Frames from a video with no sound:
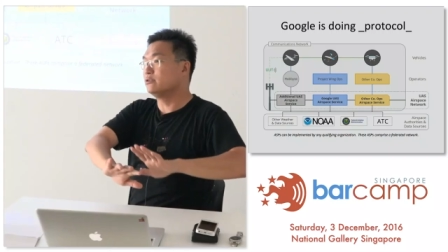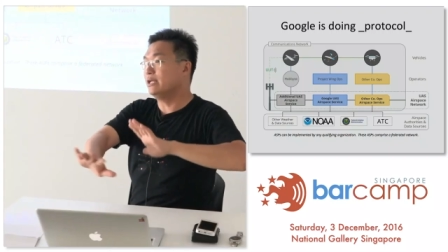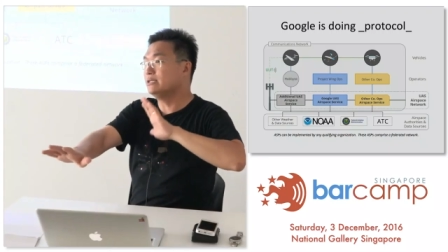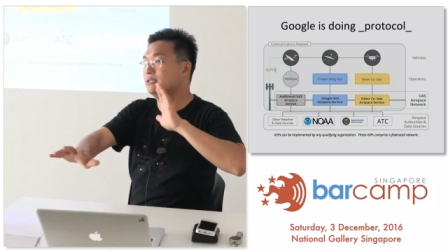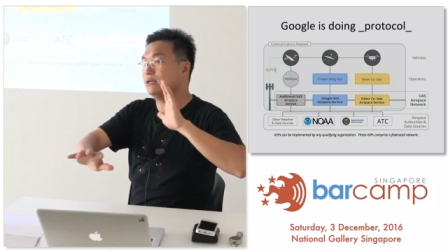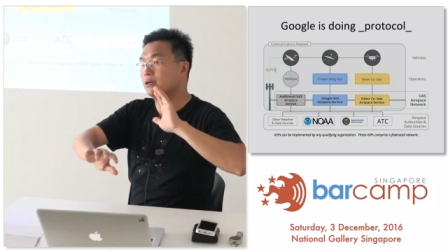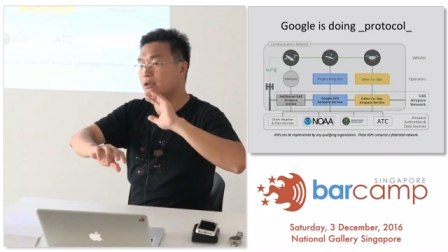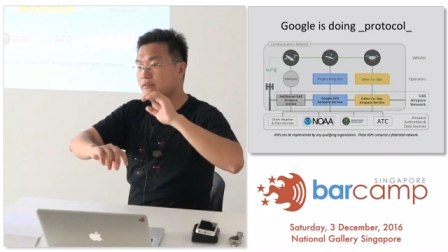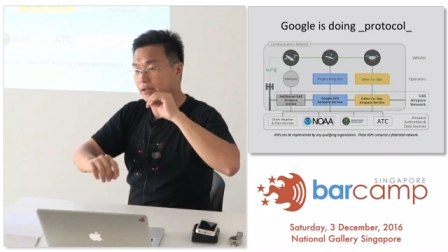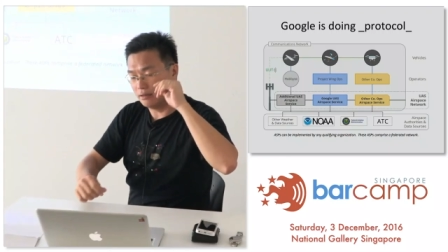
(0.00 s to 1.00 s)
So that is the
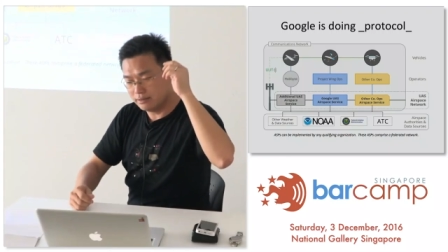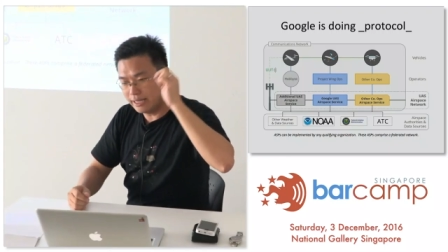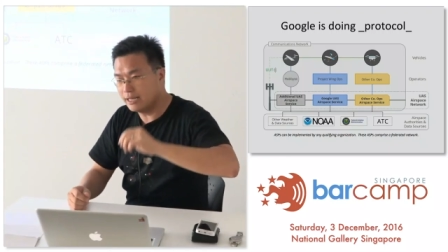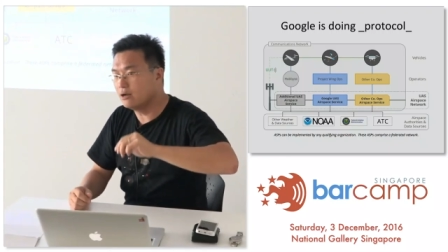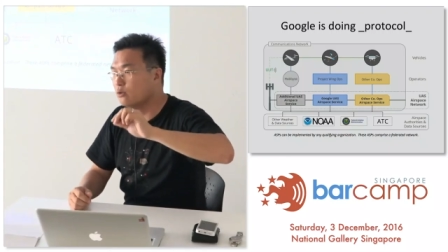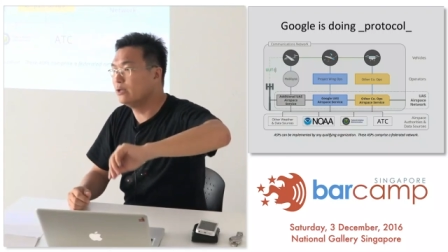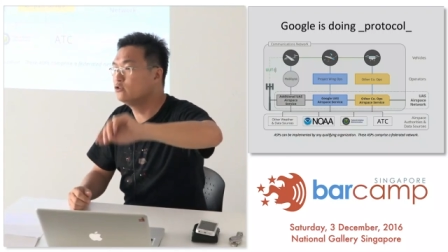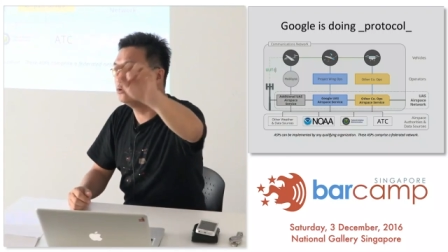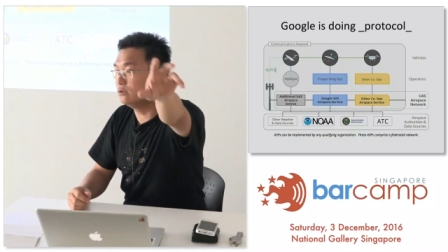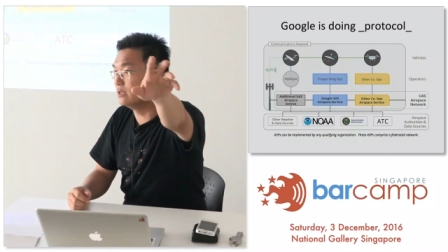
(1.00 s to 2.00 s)
kind of like the data
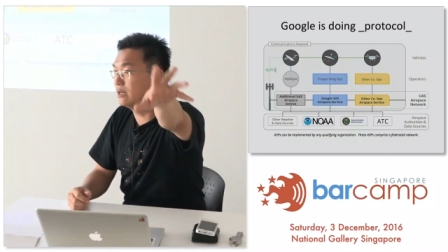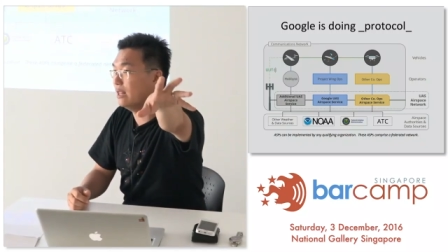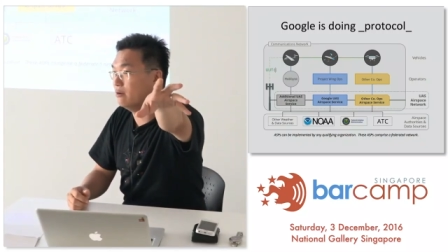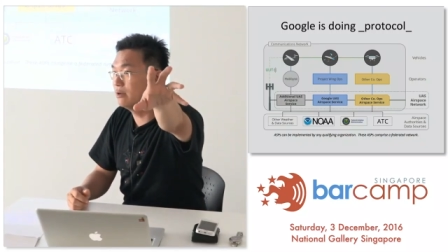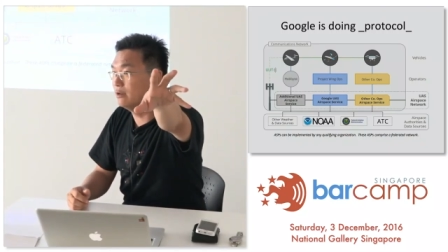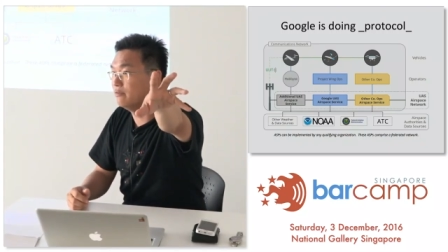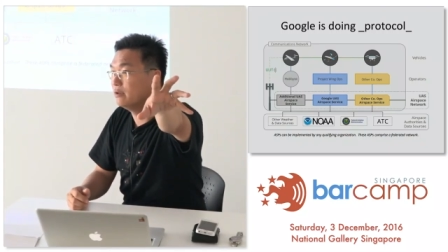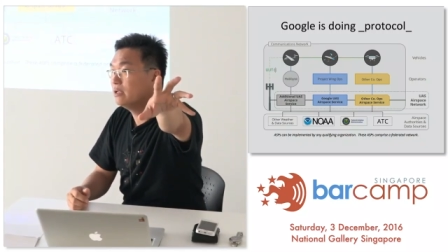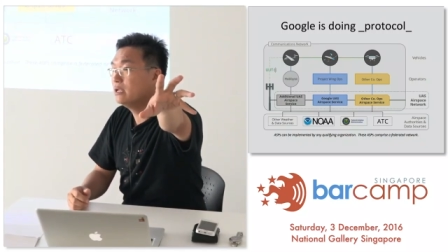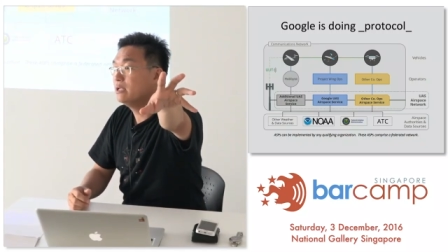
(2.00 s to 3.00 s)
going through to the cloud kind of,
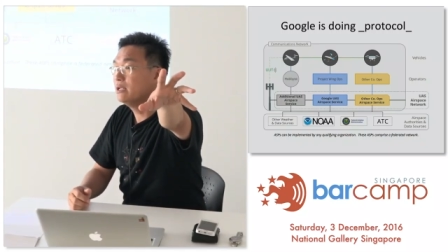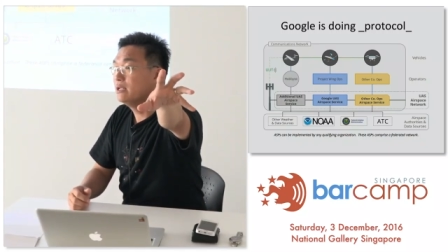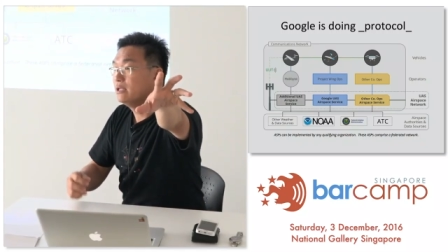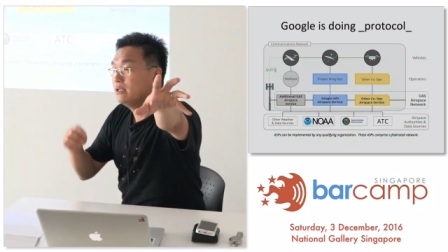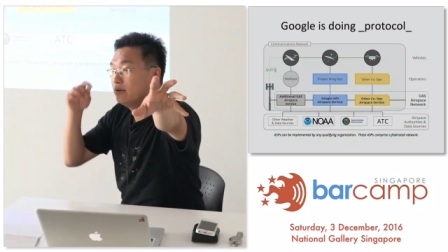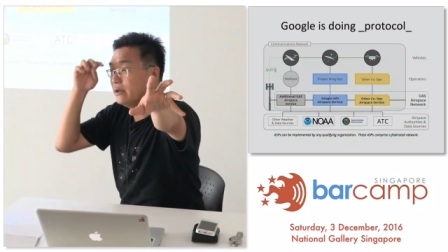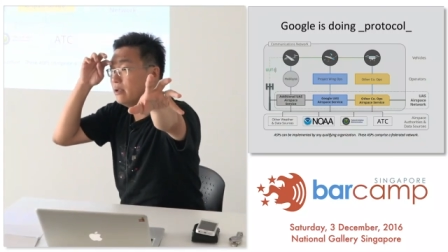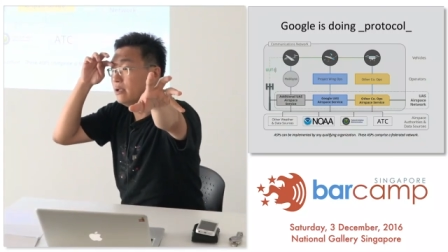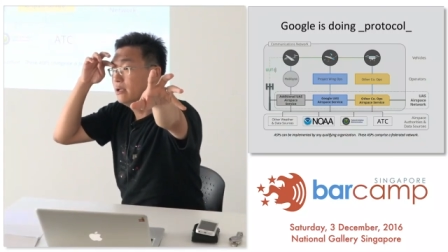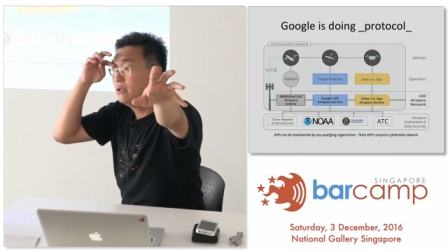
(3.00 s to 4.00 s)
of
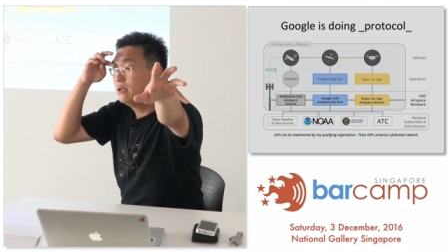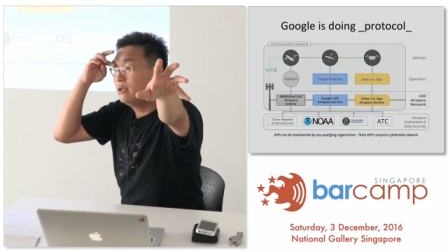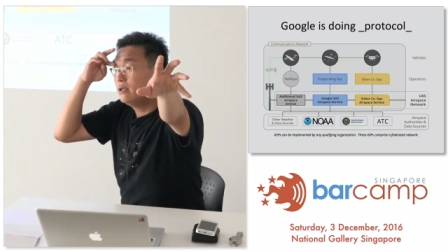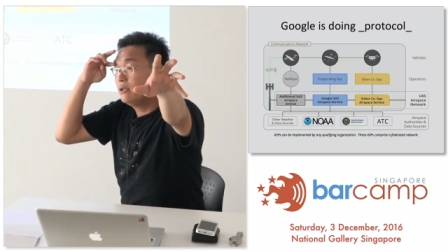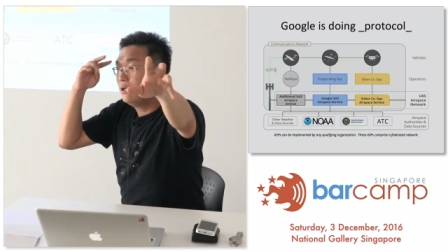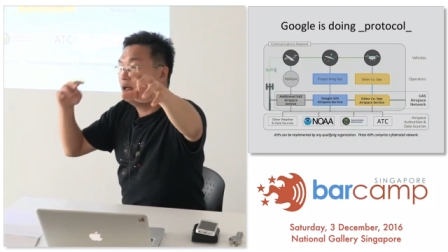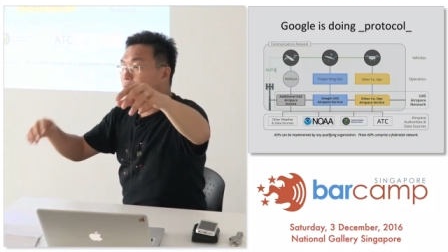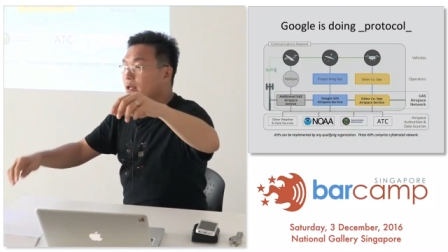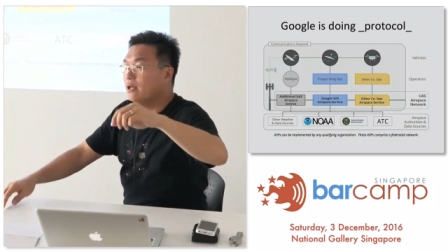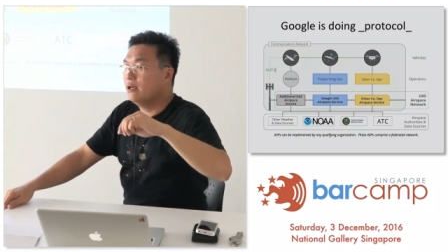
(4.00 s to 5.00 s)
right?
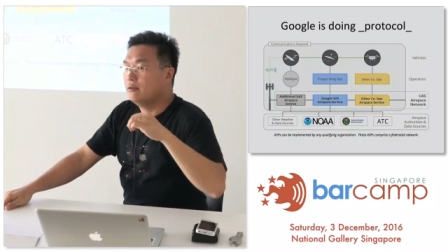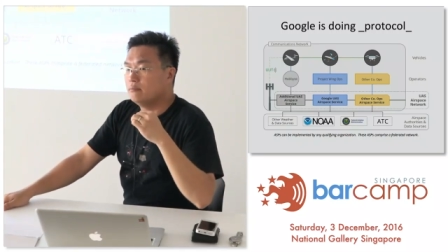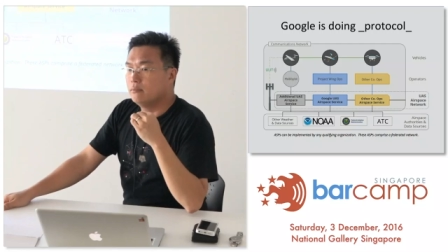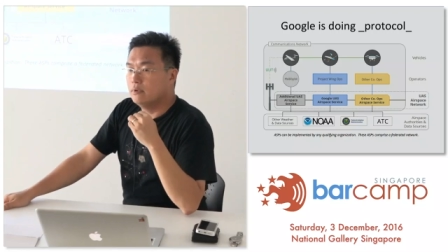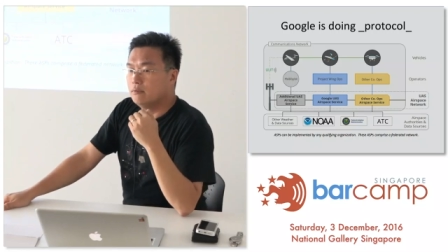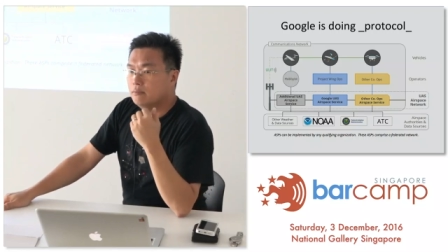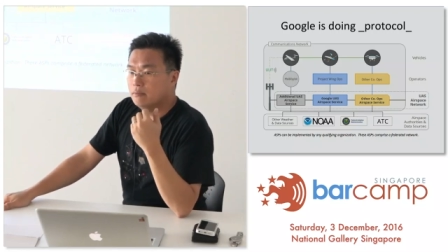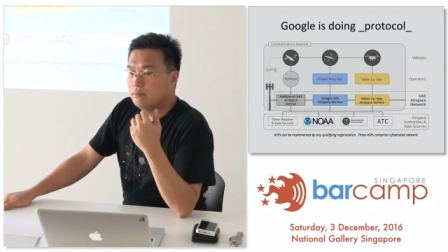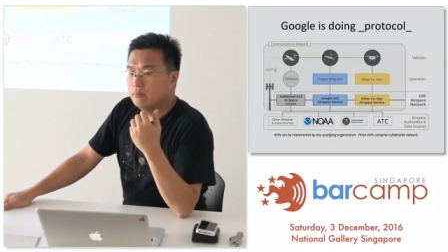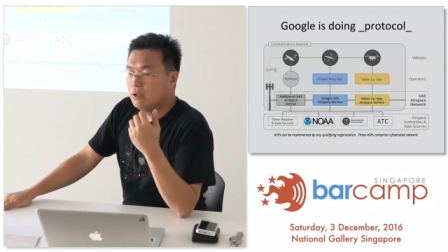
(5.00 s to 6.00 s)
Uh,
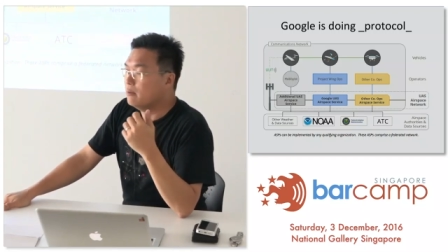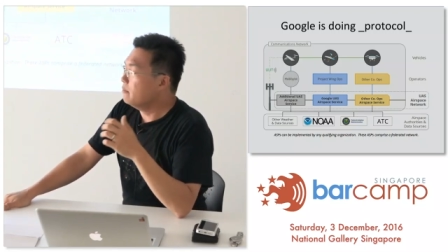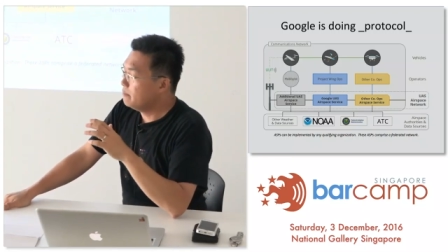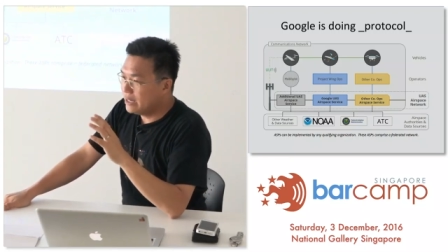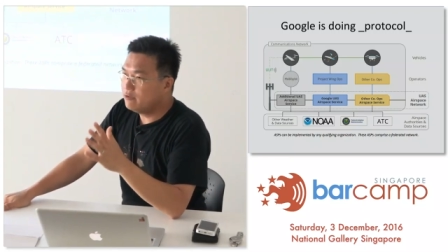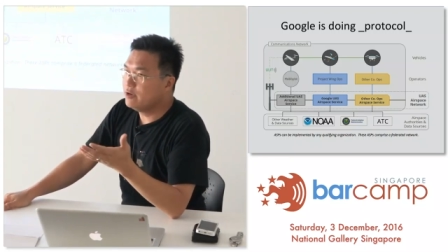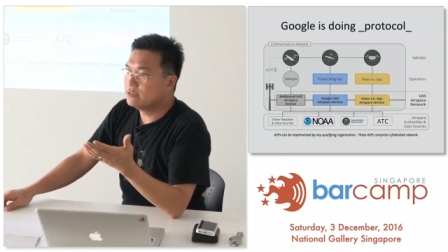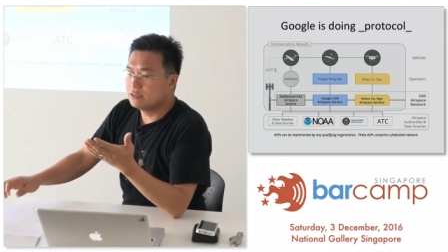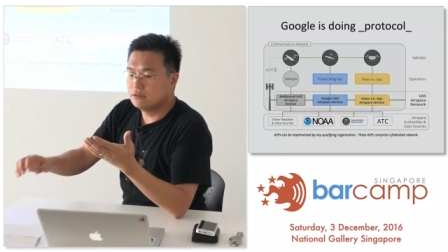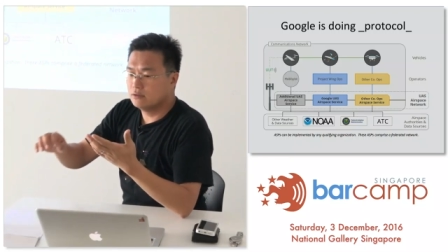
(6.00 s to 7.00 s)
uh, many
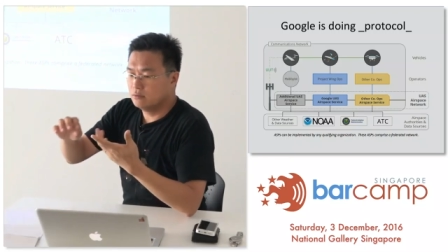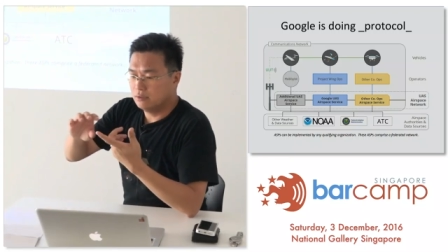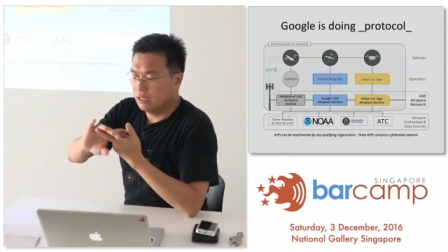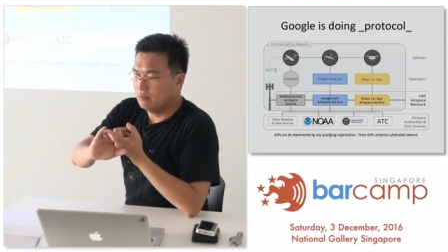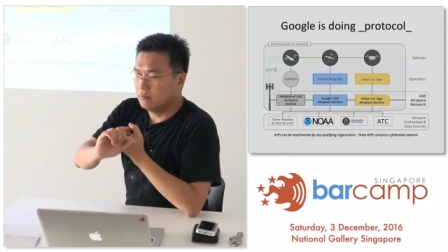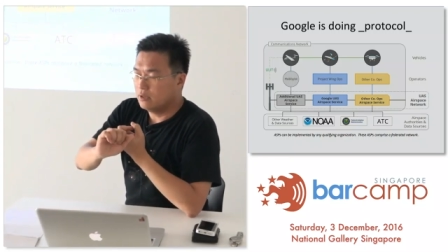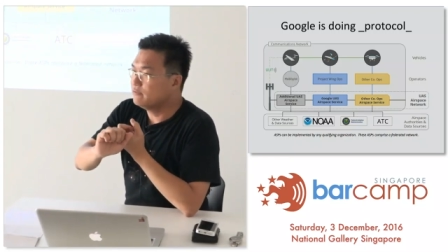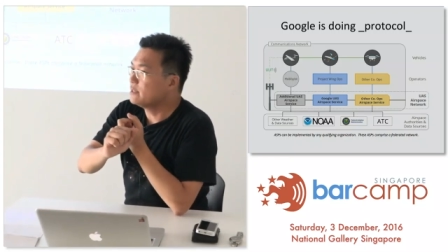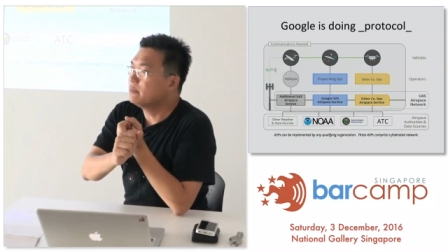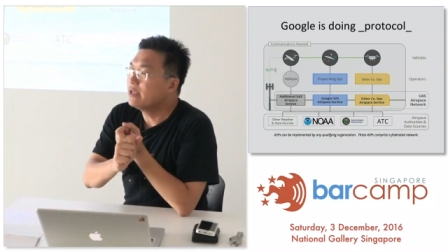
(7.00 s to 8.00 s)
reasons. So um,
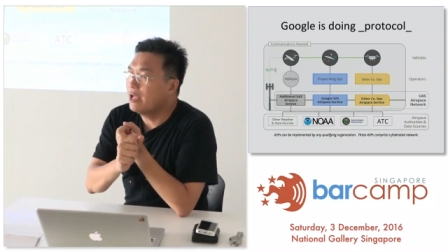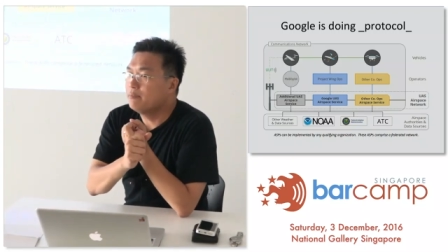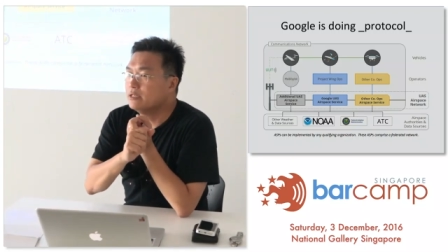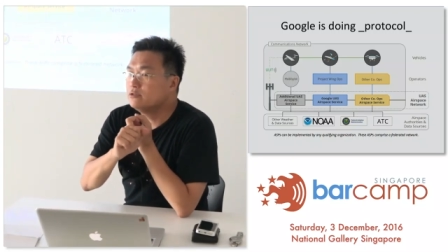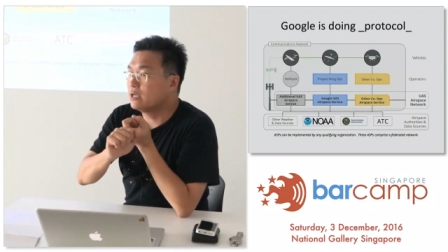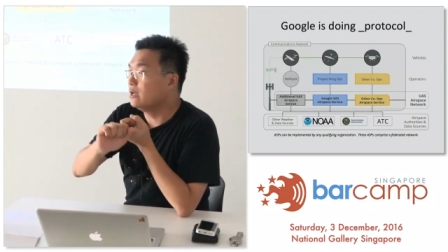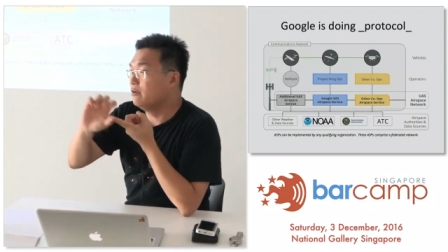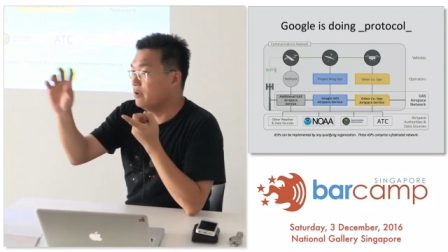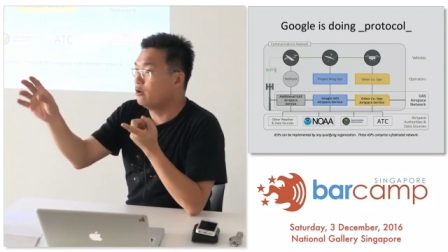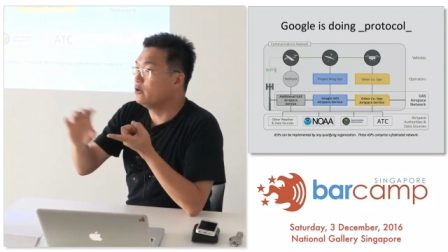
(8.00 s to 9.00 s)
if something happens, you kind
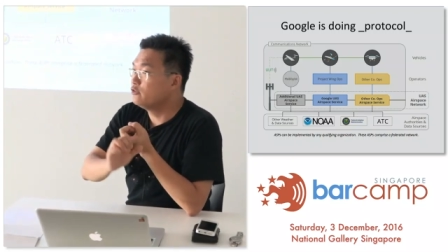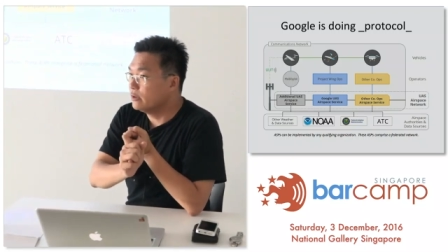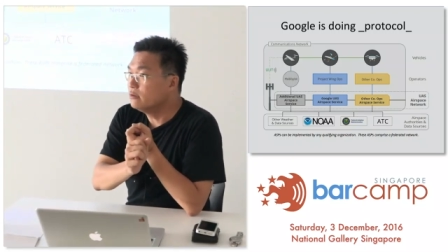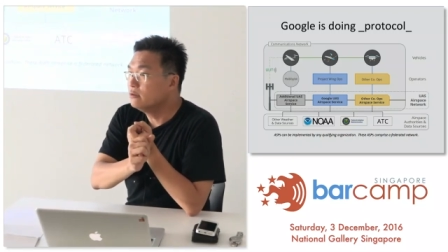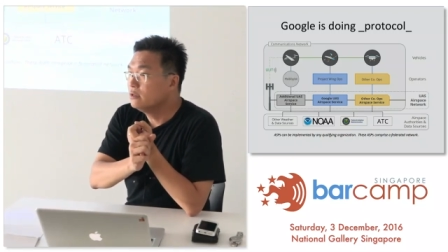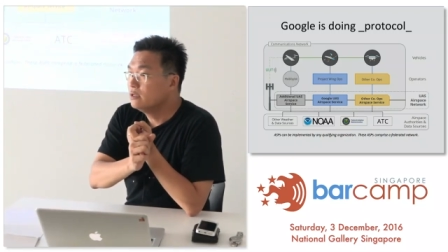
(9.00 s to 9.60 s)
of have an audit trail